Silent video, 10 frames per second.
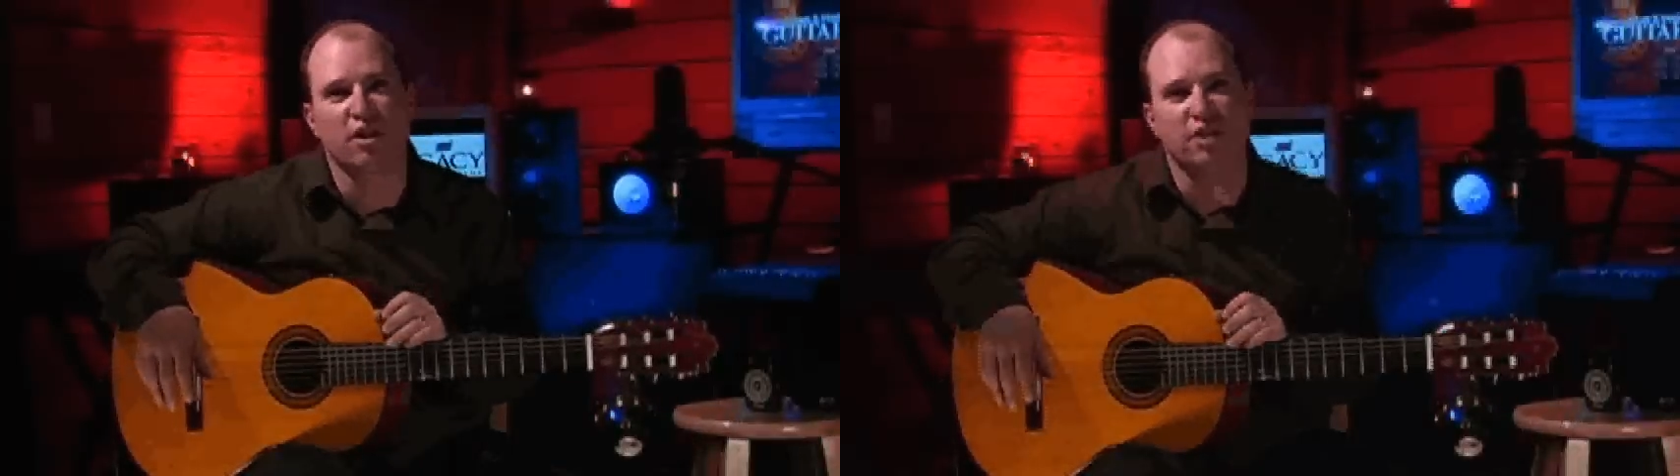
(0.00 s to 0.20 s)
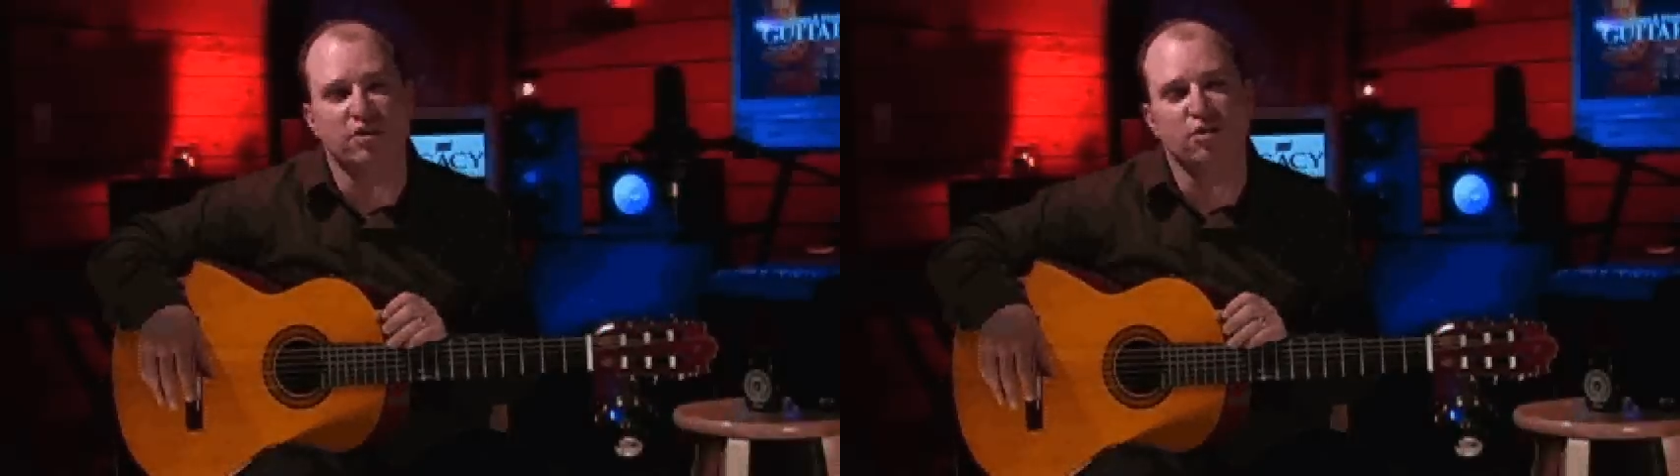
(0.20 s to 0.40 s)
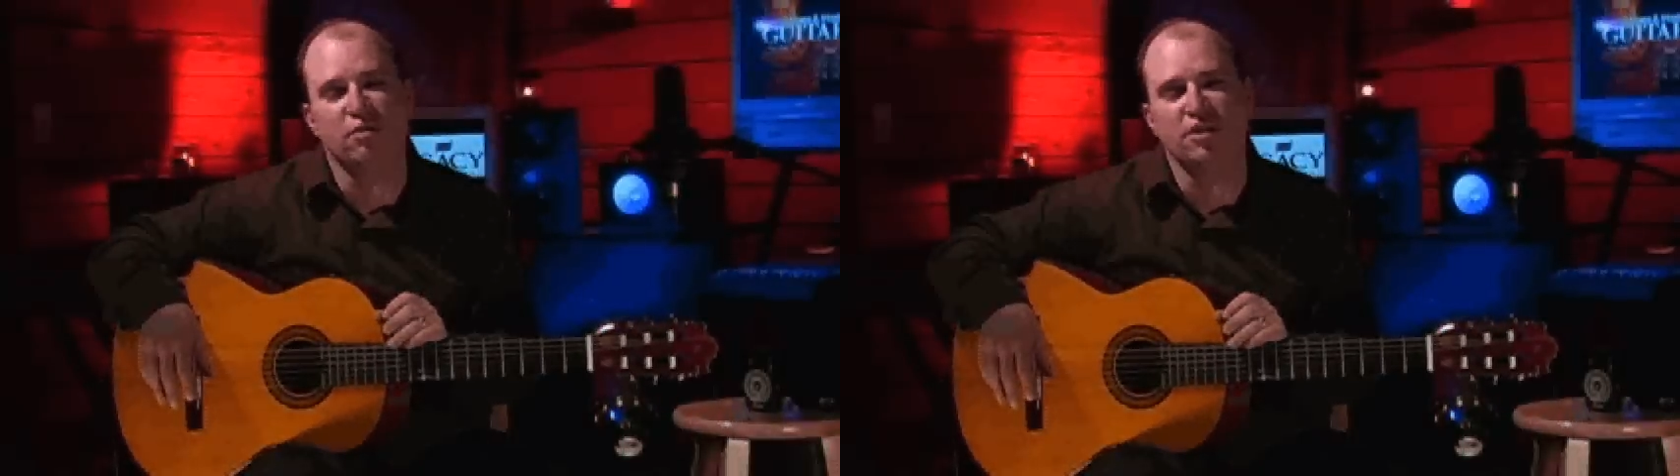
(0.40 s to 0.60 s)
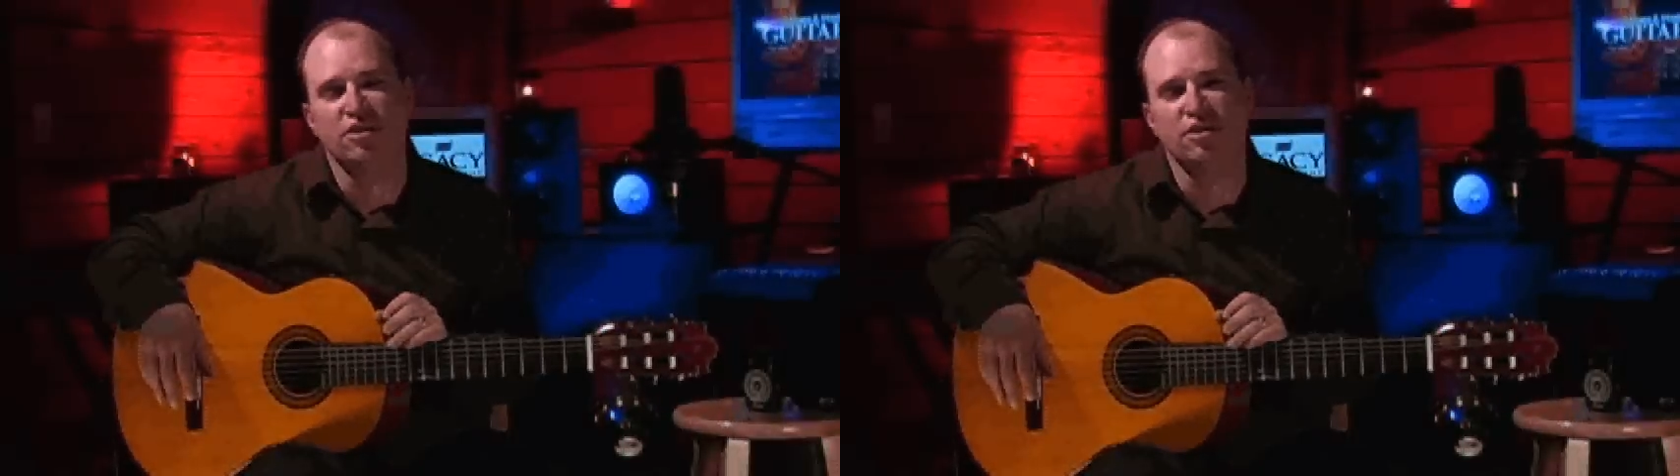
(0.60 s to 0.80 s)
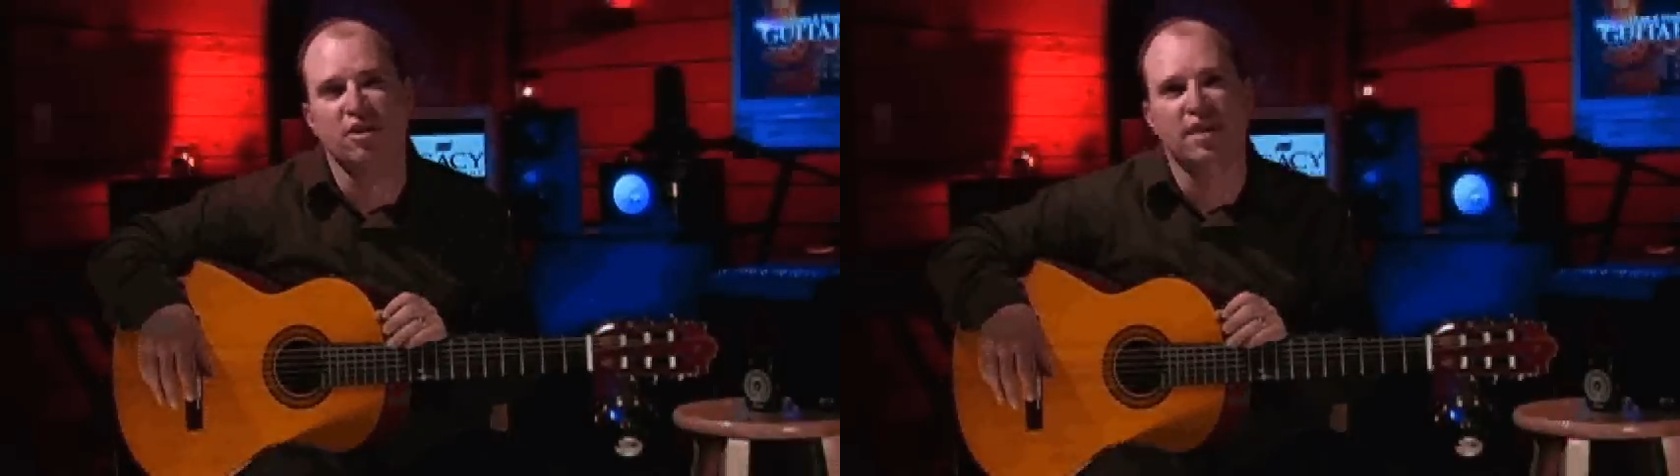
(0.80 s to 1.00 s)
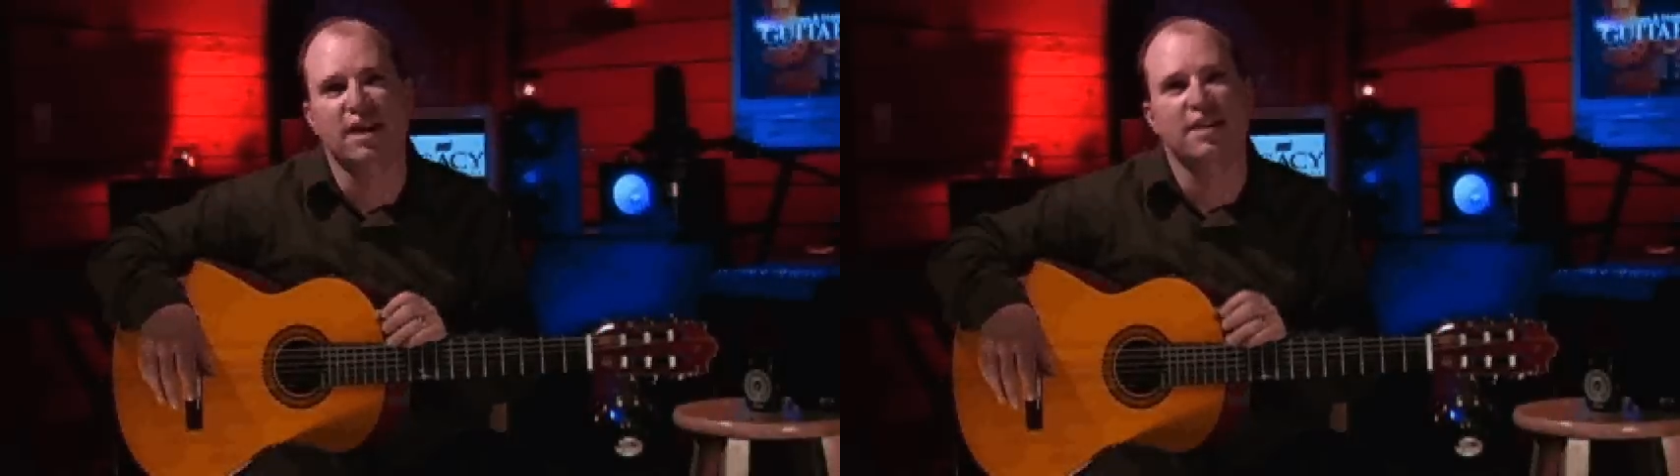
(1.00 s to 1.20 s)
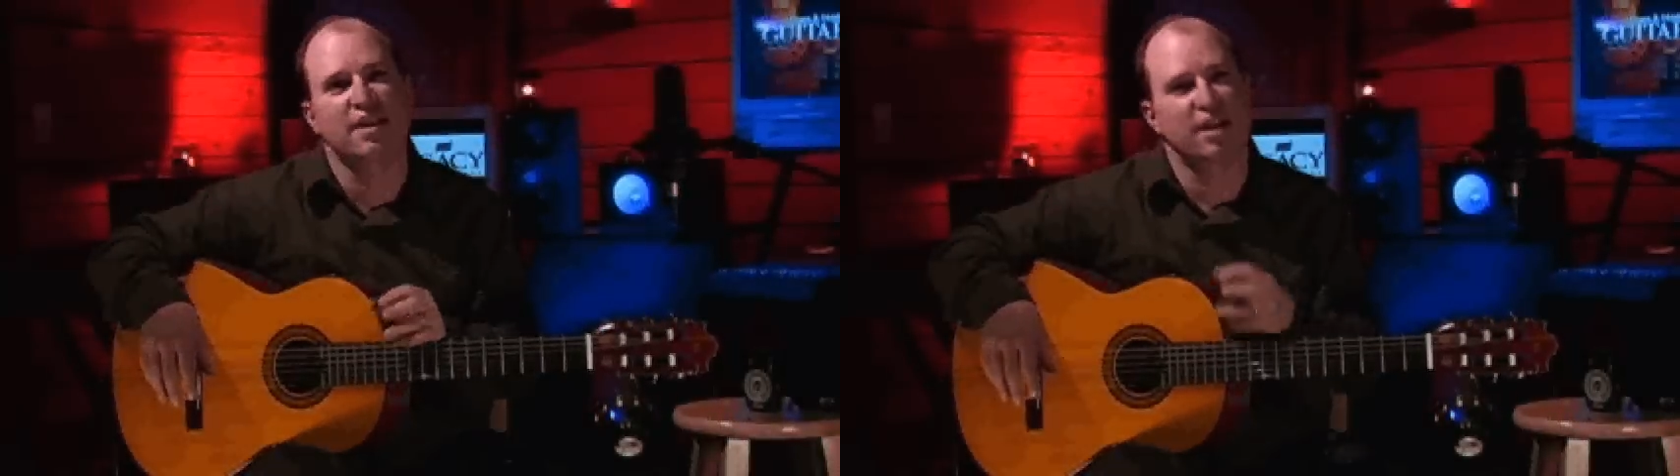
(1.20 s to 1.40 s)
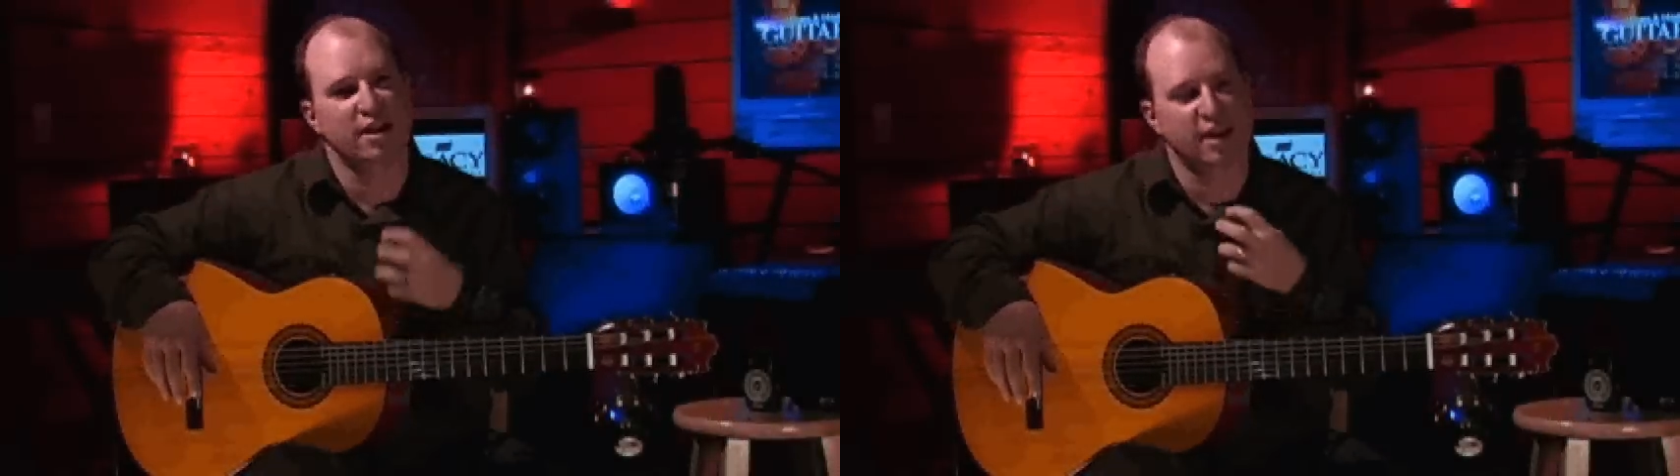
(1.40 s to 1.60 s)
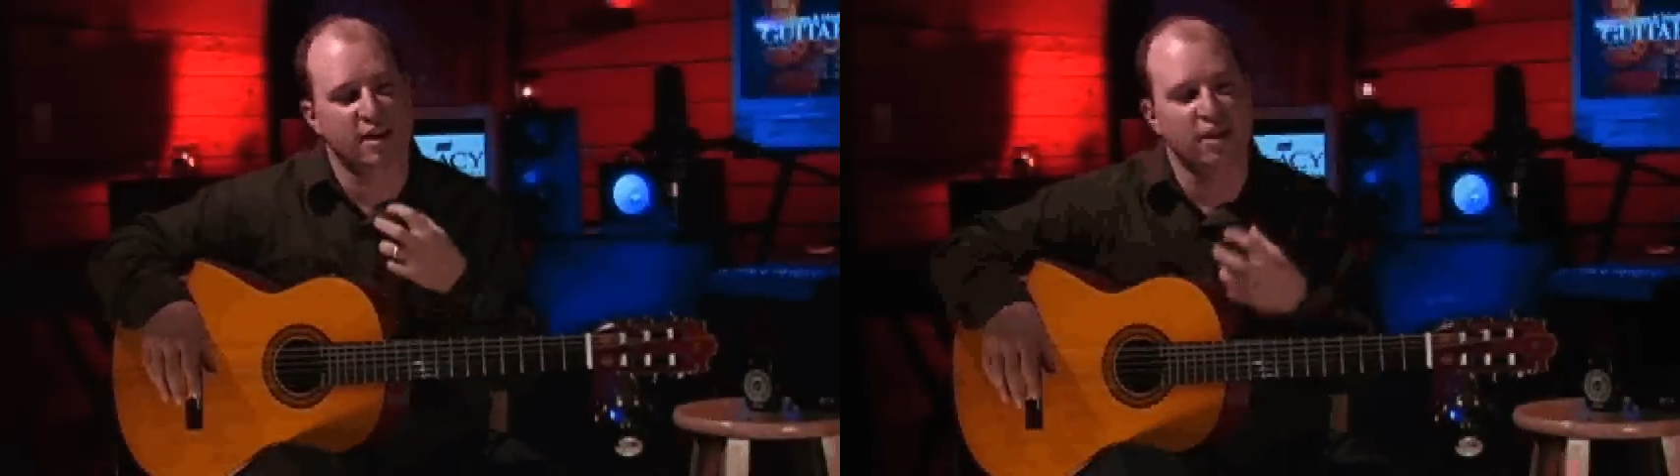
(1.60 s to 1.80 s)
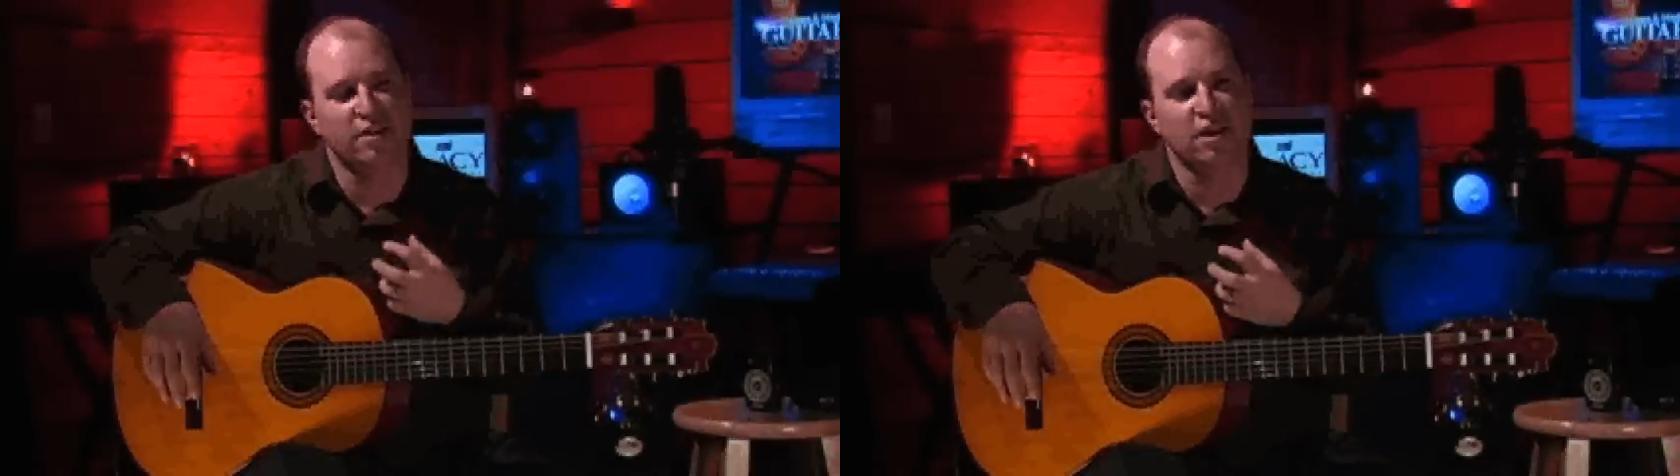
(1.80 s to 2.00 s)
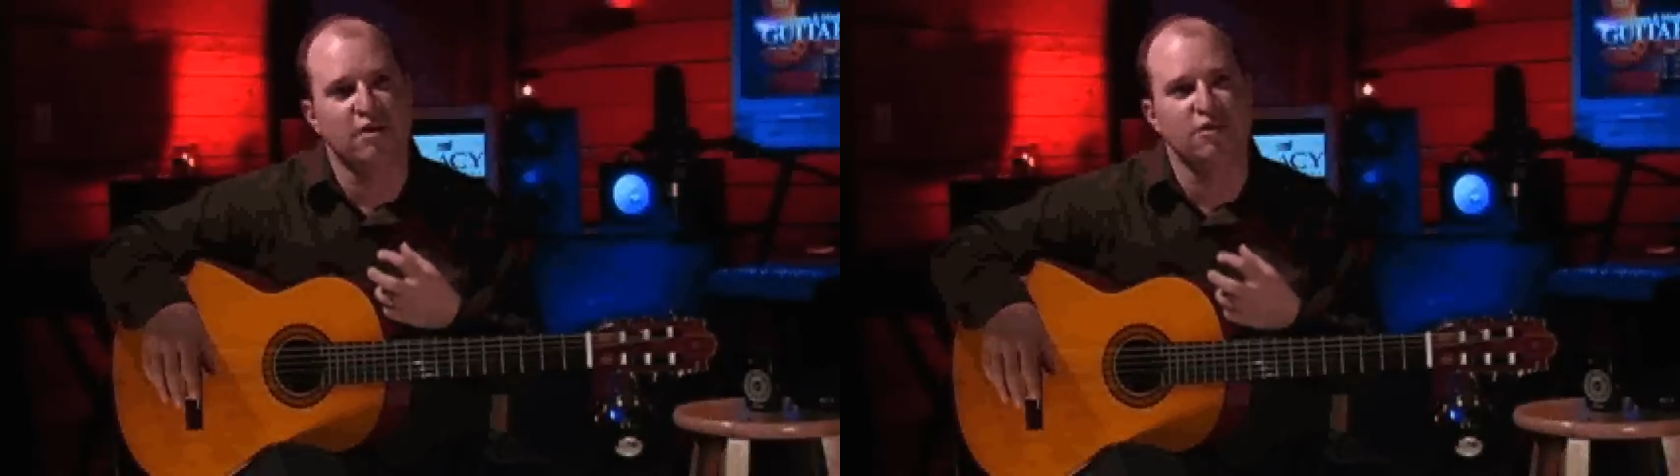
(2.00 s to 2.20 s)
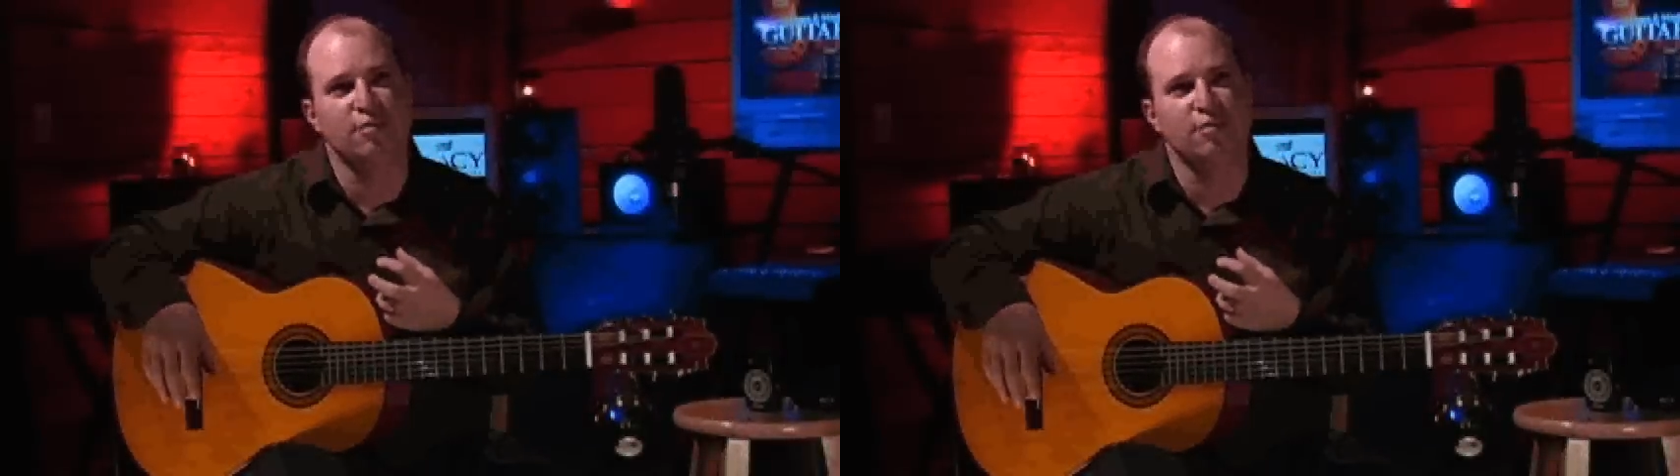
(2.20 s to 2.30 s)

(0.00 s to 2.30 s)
You don't want to start at an uncomfortable,